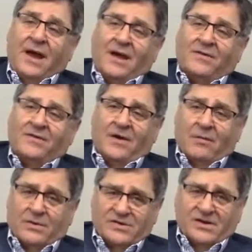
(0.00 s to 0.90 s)
And then they
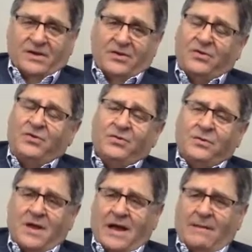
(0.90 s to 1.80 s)
were sent to
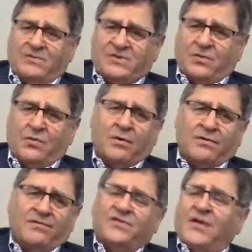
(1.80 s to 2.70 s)
camps north
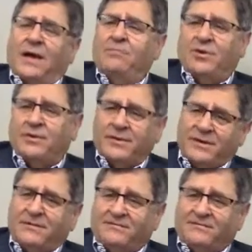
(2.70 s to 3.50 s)
of Siberia.